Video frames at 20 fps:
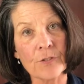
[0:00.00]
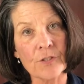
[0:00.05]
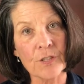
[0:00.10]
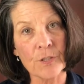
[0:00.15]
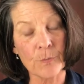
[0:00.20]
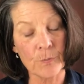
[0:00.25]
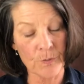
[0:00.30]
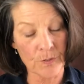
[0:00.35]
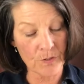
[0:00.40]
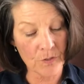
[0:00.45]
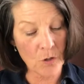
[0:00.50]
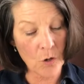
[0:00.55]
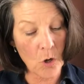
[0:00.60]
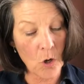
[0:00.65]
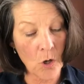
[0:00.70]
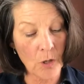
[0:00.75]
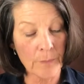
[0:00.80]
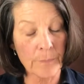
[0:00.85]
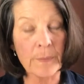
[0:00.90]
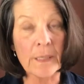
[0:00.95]
she was
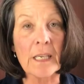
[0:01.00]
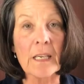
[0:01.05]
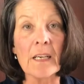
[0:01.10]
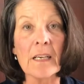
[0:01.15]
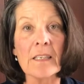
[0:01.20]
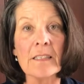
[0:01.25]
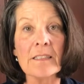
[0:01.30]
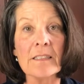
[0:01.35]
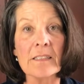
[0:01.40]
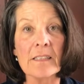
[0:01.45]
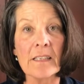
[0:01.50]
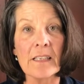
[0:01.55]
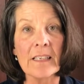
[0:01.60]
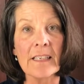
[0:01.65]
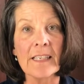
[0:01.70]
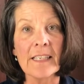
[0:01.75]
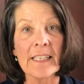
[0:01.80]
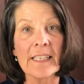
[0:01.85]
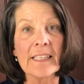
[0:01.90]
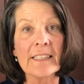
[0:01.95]
gone, because
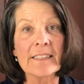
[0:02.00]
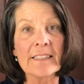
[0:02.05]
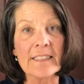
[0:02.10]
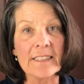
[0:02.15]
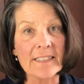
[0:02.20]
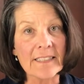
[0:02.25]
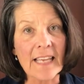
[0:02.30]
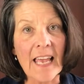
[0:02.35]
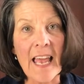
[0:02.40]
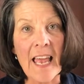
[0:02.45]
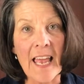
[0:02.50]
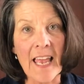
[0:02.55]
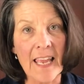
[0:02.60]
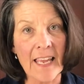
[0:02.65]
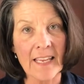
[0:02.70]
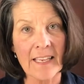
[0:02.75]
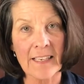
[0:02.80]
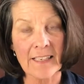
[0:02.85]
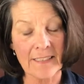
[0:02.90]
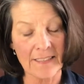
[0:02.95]
it
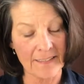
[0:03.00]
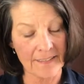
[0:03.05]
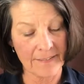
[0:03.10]
sang.